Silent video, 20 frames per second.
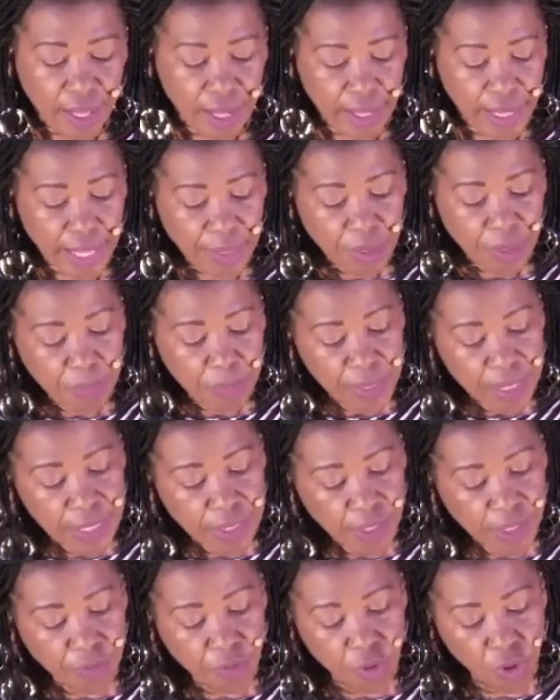Let the peace
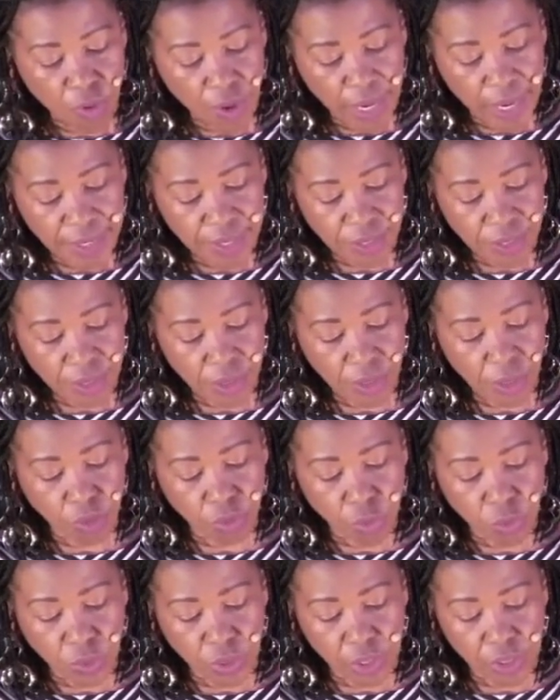of Christ
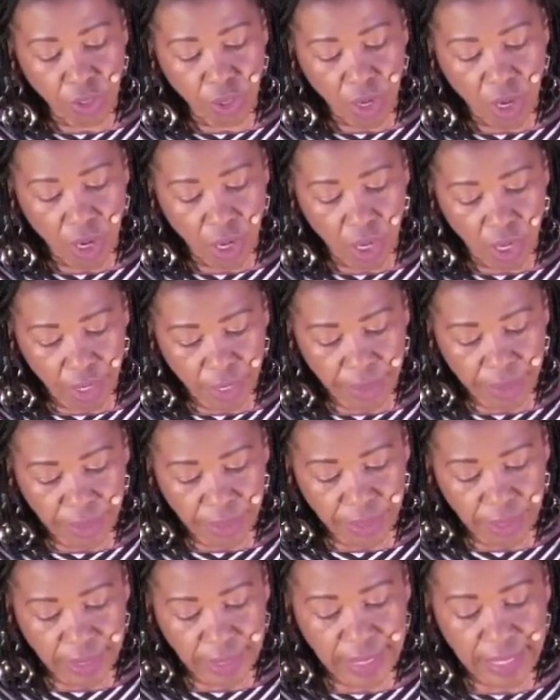rule in your
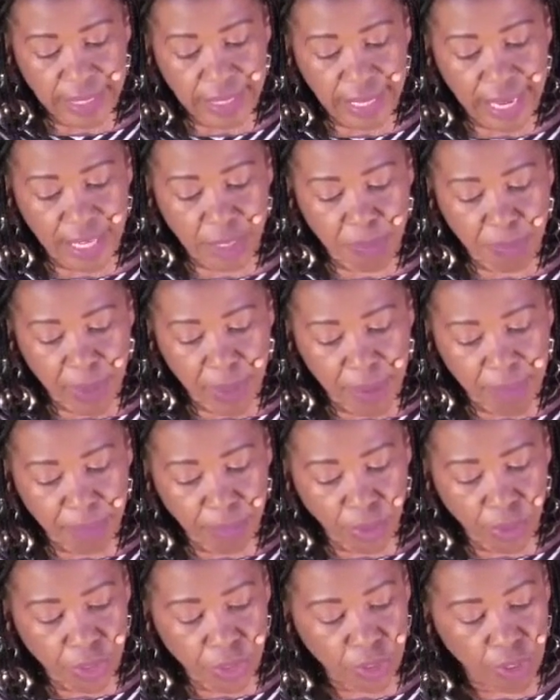hearts, since as
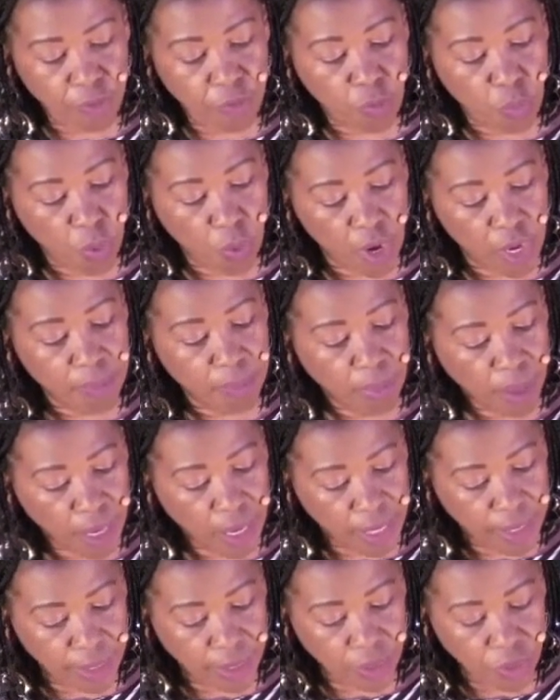members of one
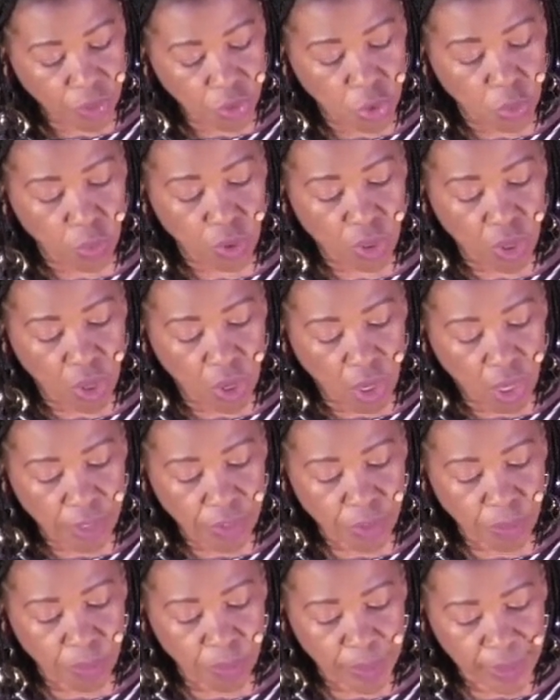body you were called
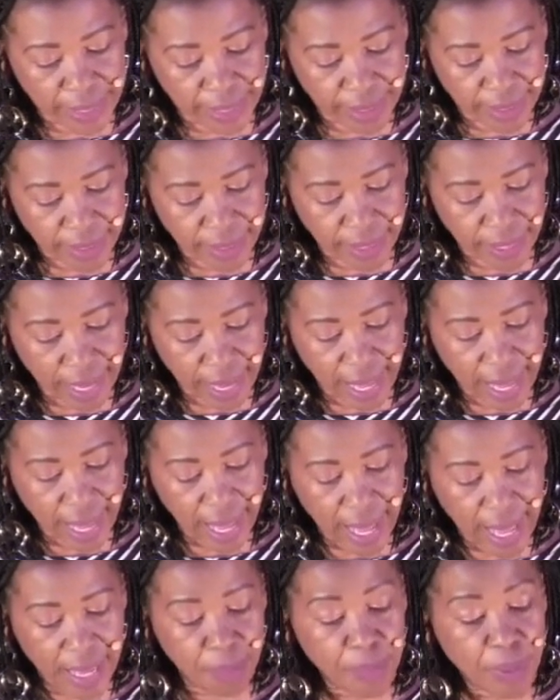to peace,
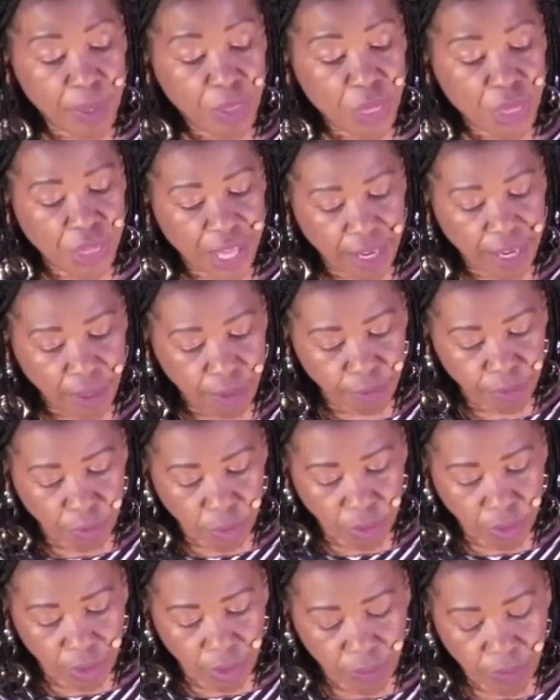and be thankful.